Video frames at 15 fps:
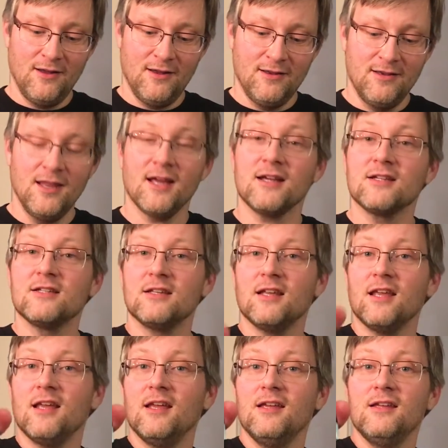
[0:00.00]
Next
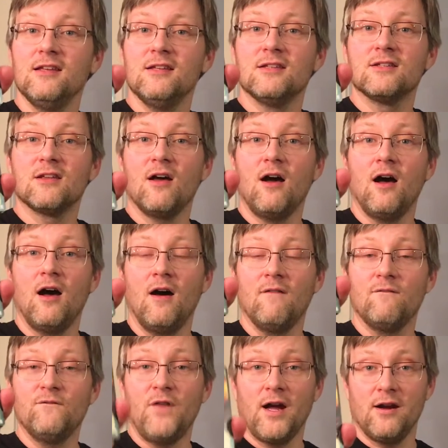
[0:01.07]
is
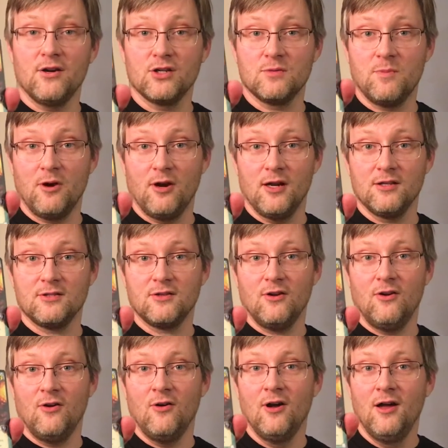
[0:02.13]
Fire Spirit.
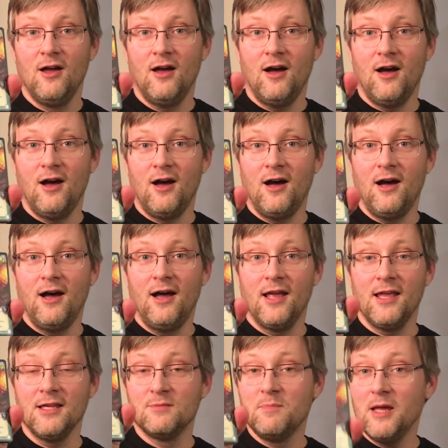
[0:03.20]
So
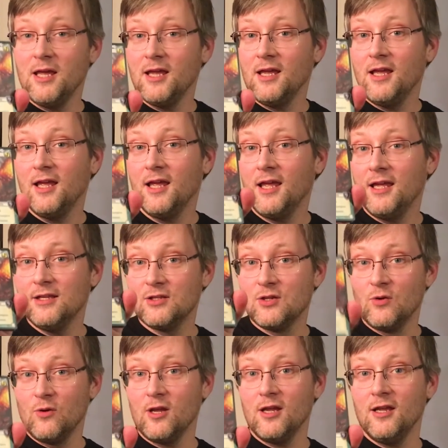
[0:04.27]
he's big, he's
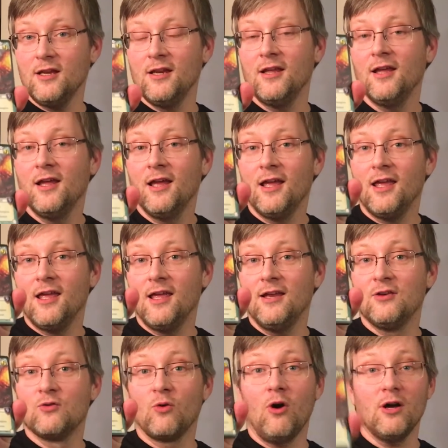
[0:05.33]
green, he
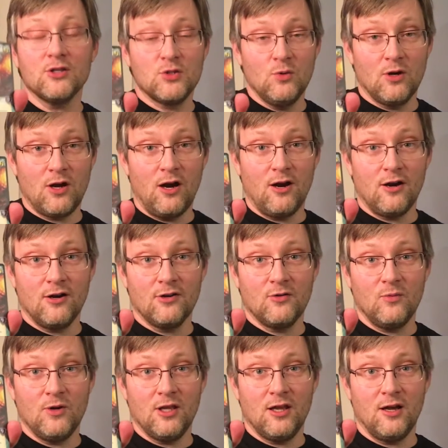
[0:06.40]
draws you a card
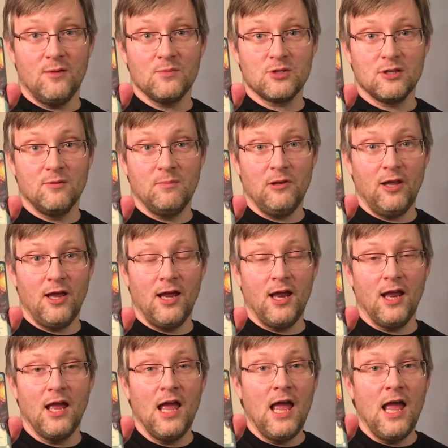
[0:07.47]
when he comes into play,